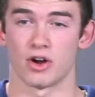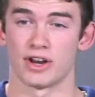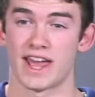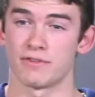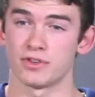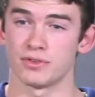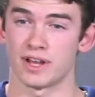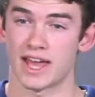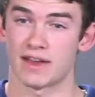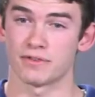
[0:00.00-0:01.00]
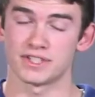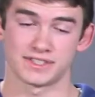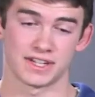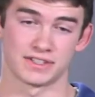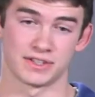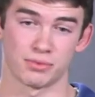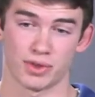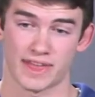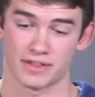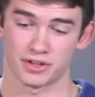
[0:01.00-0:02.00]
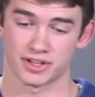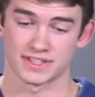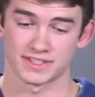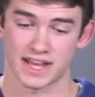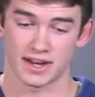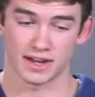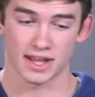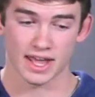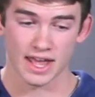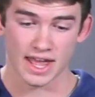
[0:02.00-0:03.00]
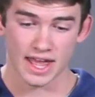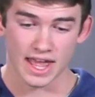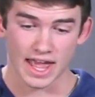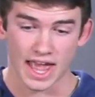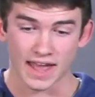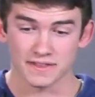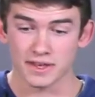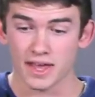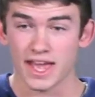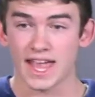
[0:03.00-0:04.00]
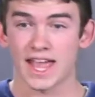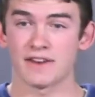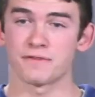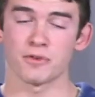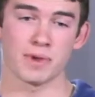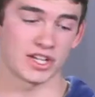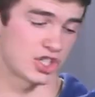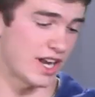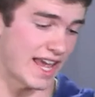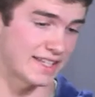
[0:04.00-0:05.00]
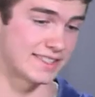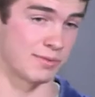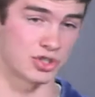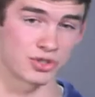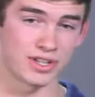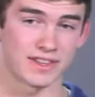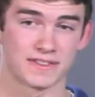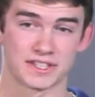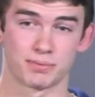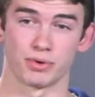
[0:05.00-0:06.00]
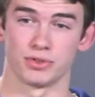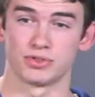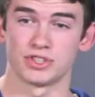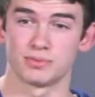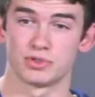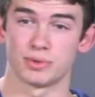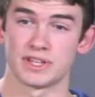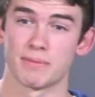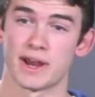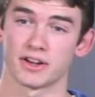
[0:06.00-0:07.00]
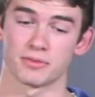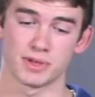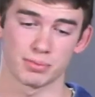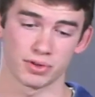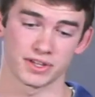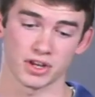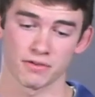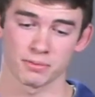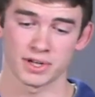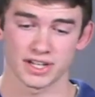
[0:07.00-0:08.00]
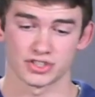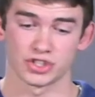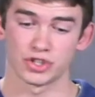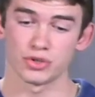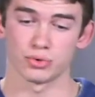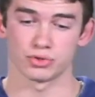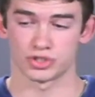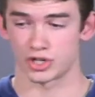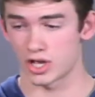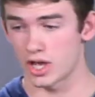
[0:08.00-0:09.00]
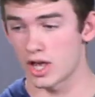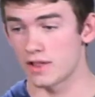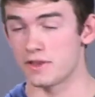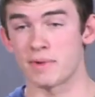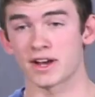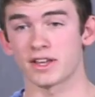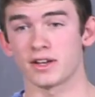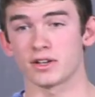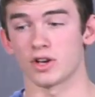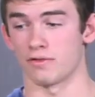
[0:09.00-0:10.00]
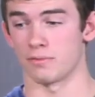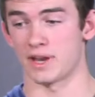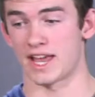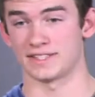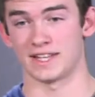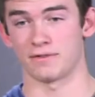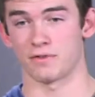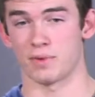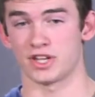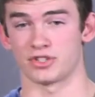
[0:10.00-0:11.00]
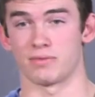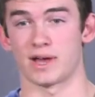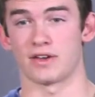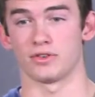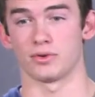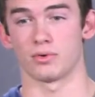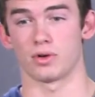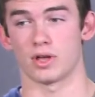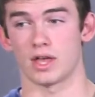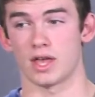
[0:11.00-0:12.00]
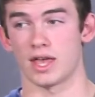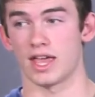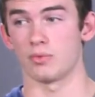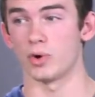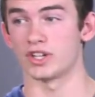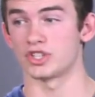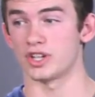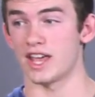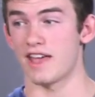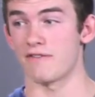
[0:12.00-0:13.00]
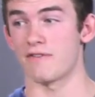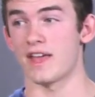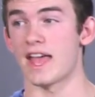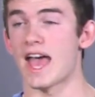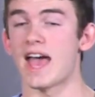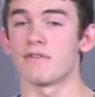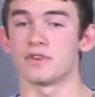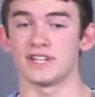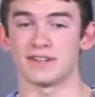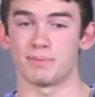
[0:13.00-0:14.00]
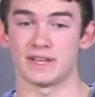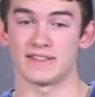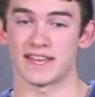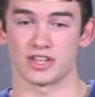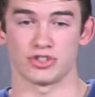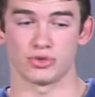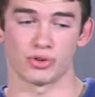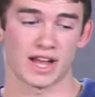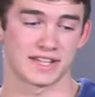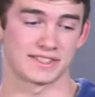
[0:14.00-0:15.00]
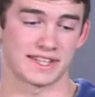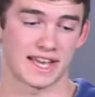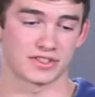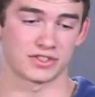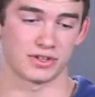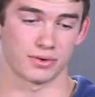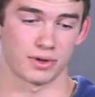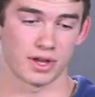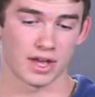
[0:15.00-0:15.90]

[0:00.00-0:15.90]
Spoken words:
on every citizen without their consent. And the information asymmetry that this produces between the American people and the government is huge. The American government has information about you in which, if ever need be, they could utilize against you.